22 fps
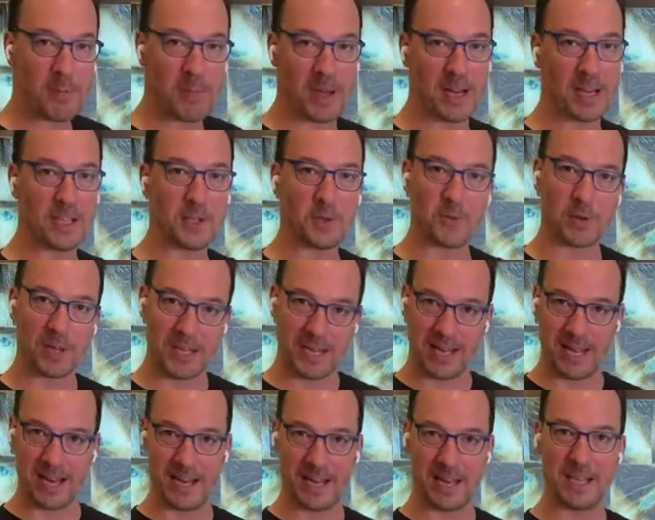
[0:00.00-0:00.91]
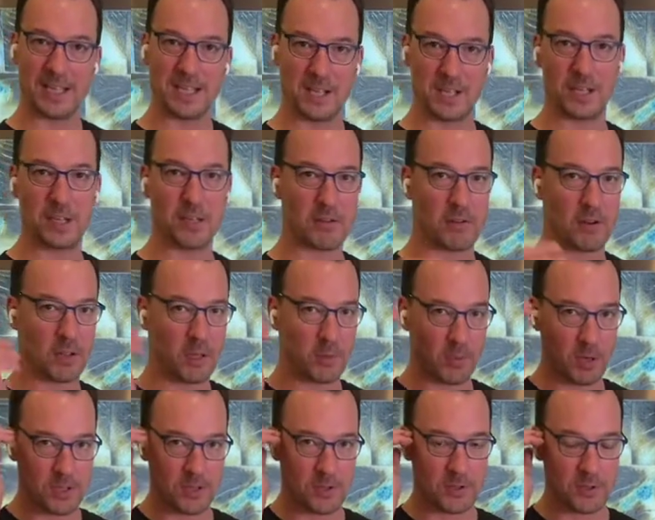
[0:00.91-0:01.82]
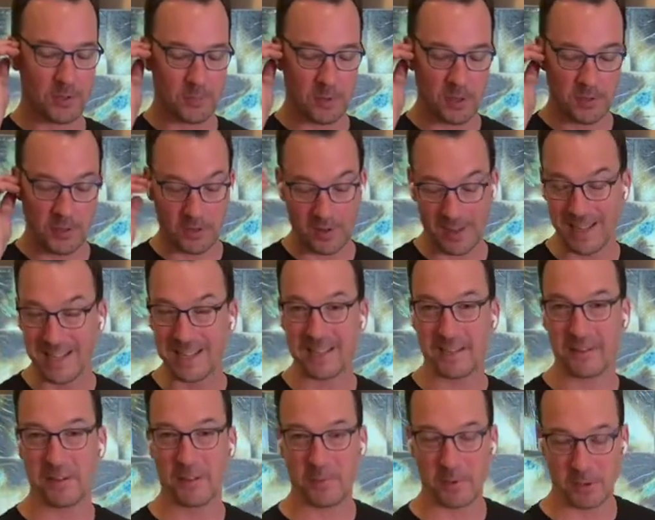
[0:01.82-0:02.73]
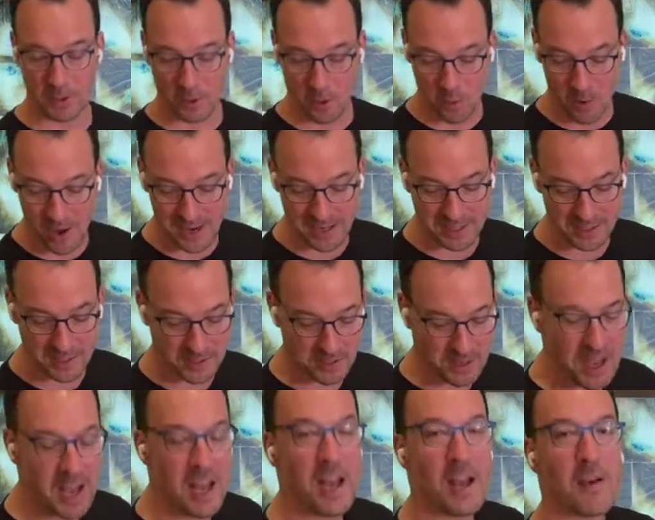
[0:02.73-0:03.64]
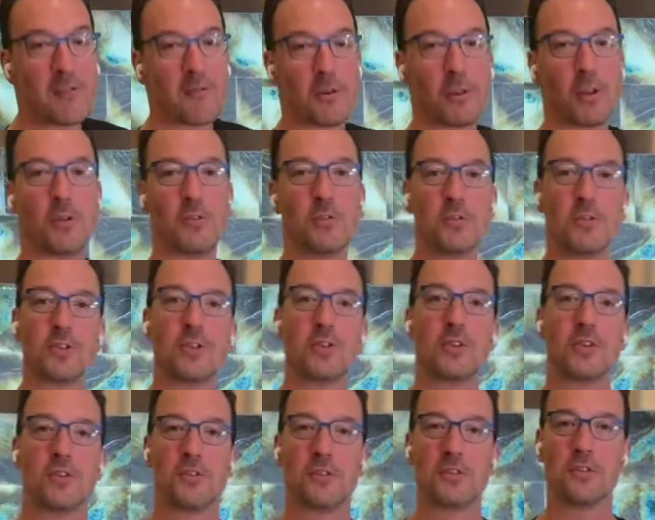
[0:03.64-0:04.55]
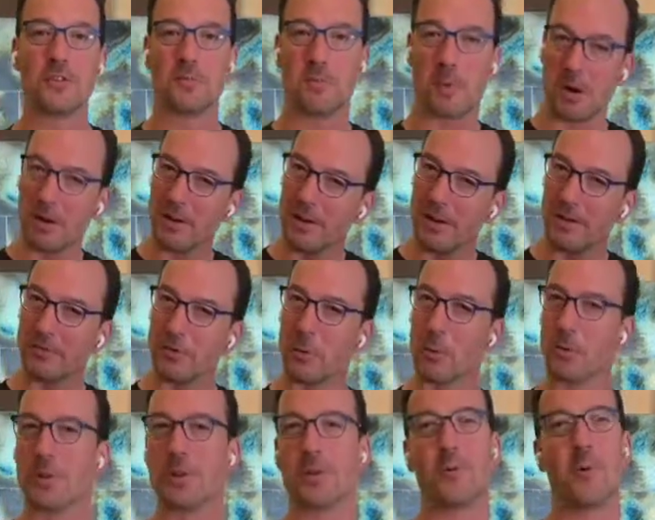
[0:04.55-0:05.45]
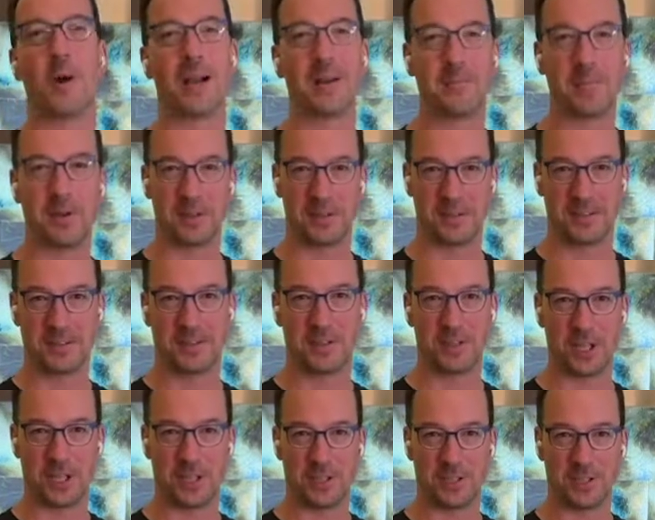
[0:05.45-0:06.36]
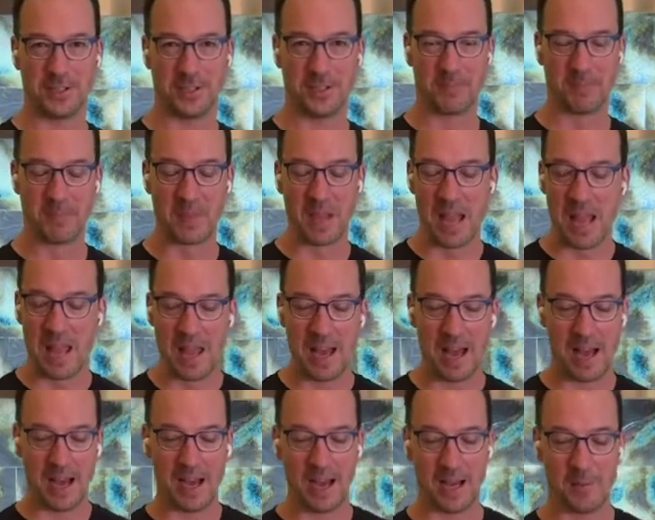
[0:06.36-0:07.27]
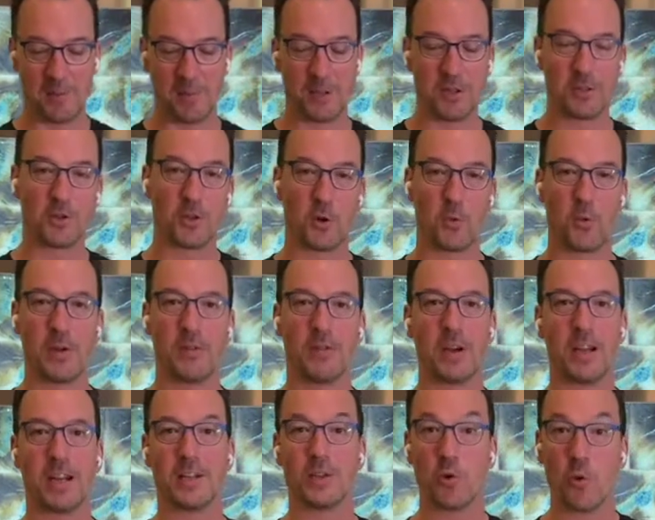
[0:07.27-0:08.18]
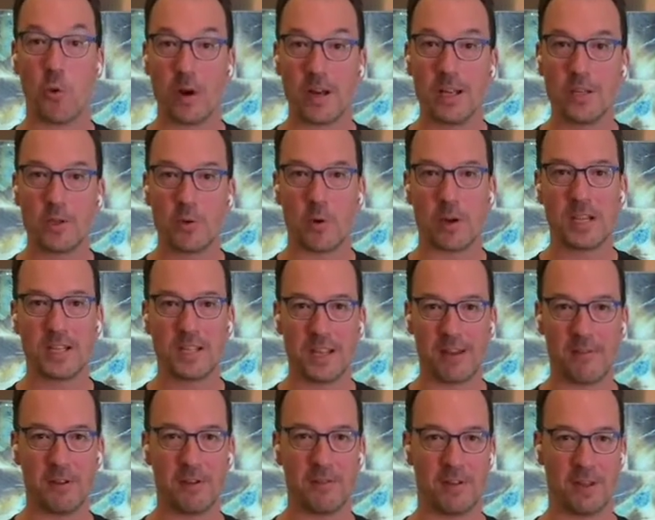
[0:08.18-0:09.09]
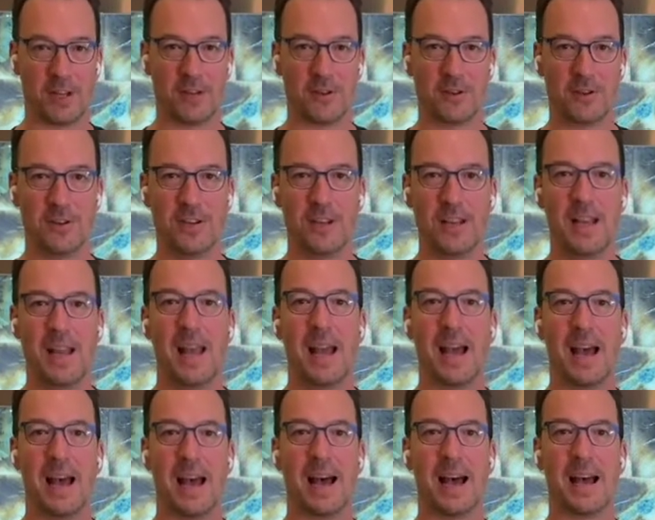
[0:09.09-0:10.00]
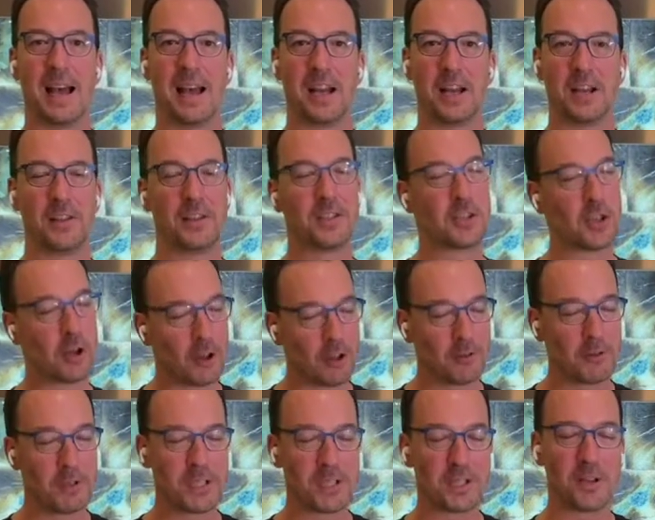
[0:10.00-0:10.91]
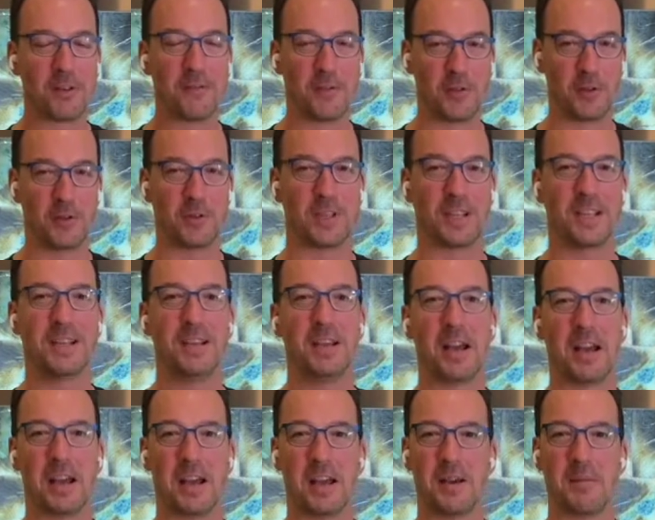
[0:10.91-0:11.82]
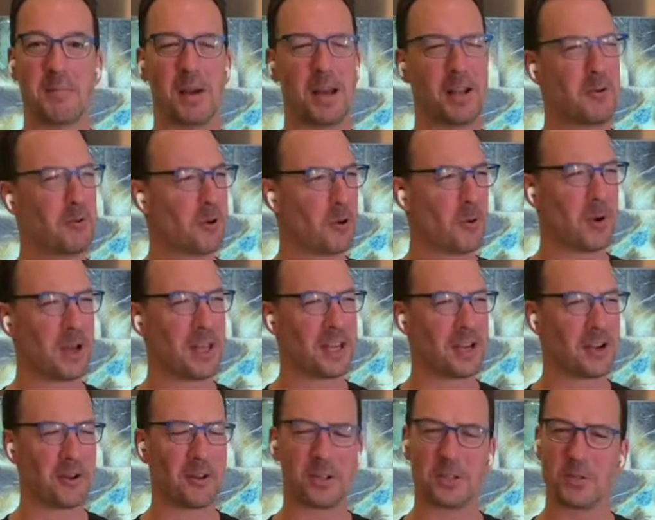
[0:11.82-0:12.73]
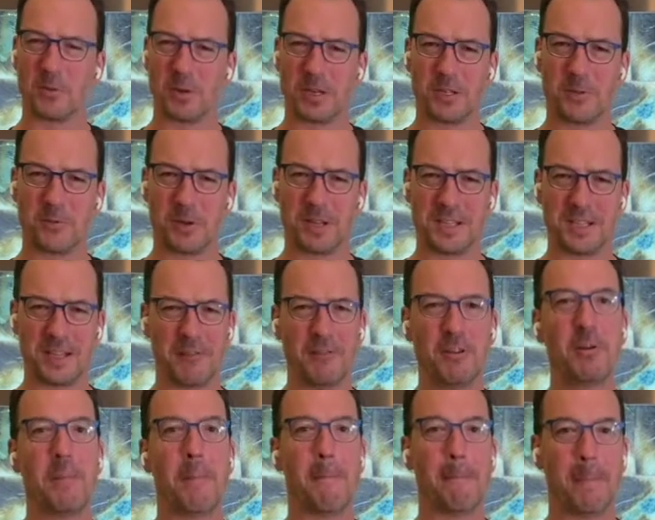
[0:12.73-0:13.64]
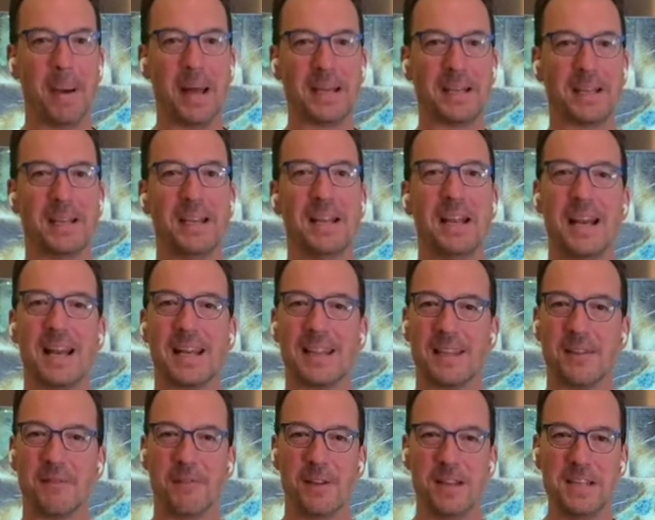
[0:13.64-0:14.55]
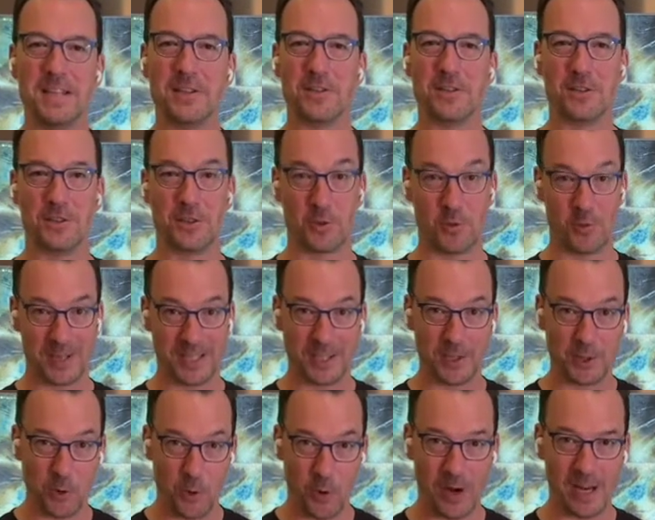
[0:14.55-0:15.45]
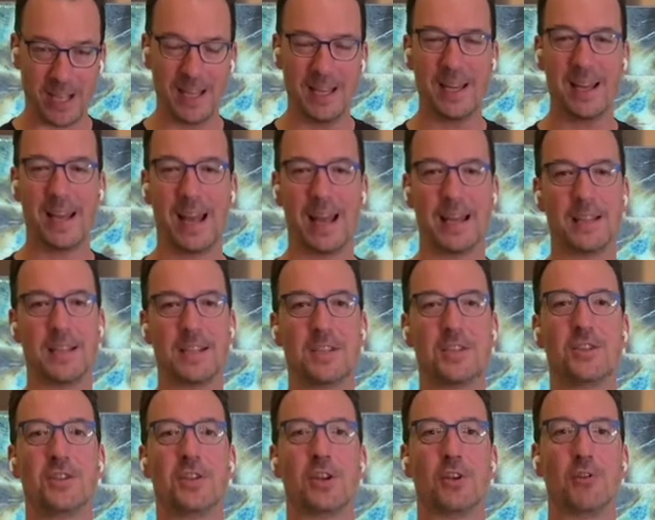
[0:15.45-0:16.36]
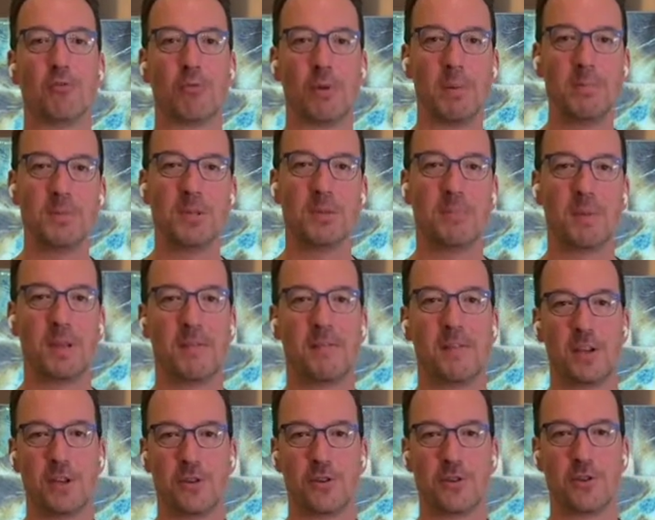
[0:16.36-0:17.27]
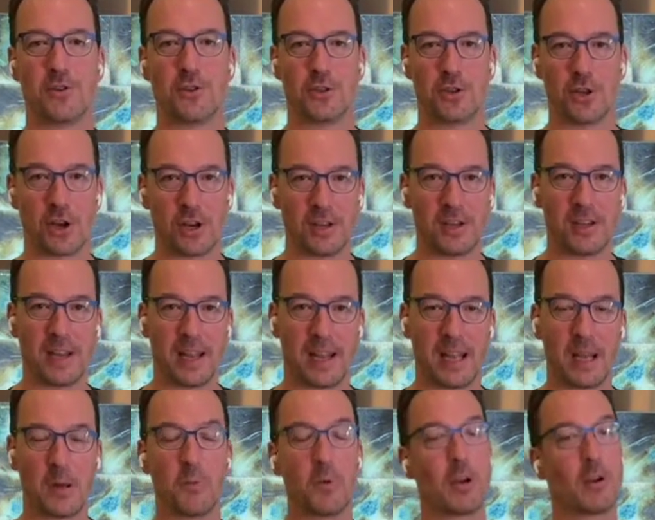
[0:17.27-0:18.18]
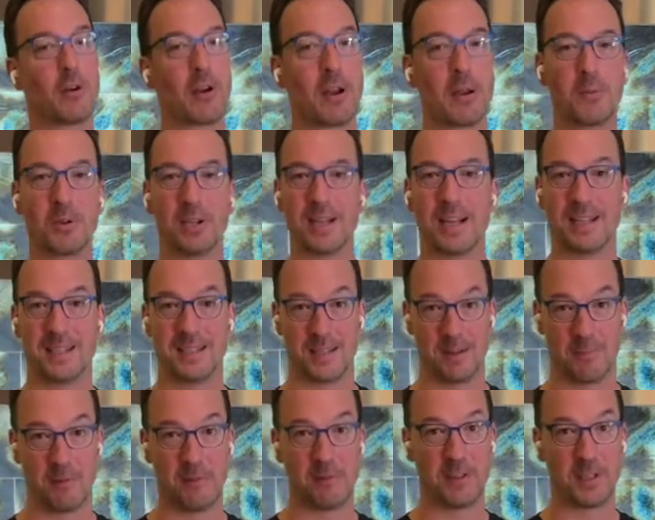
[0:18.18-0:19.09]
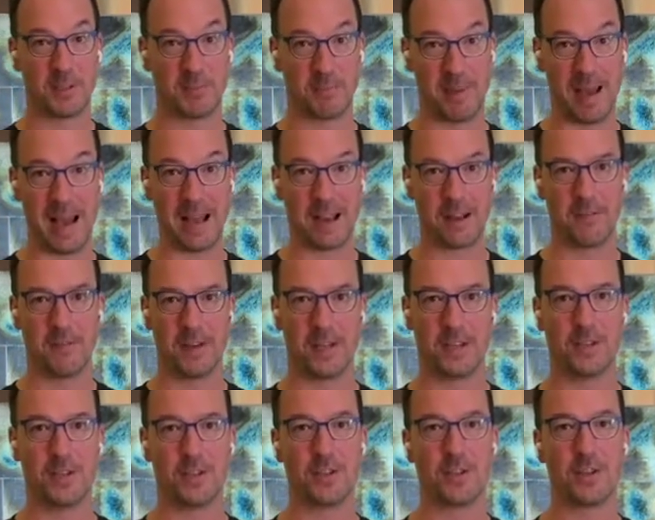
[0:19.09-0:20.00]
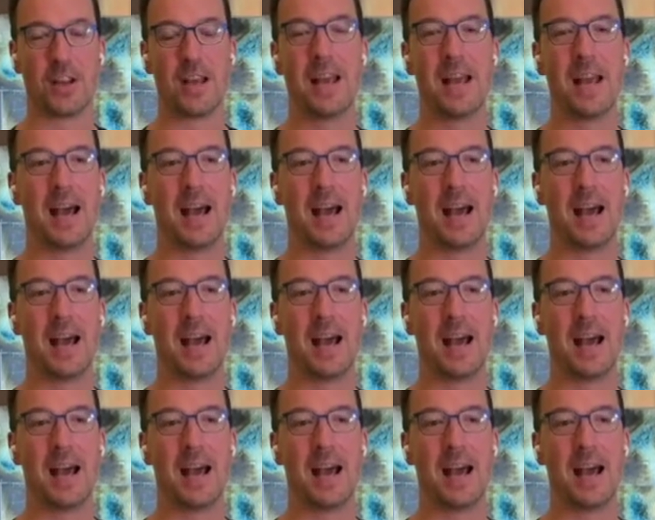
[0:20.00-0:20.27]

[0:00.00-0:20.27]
minutes, we're going to get a nice sear on the Brussels sprouts, so I can tell you about the wines for those smart enough to order the wine pairing suggestions. So we've got a 2027 vineyard. It's always confusing. I don't know why they call it 2027, but the vintage is 2020, and this is the Grimsby Vineyard Chardonnay, and we were able to get some of this back vintage.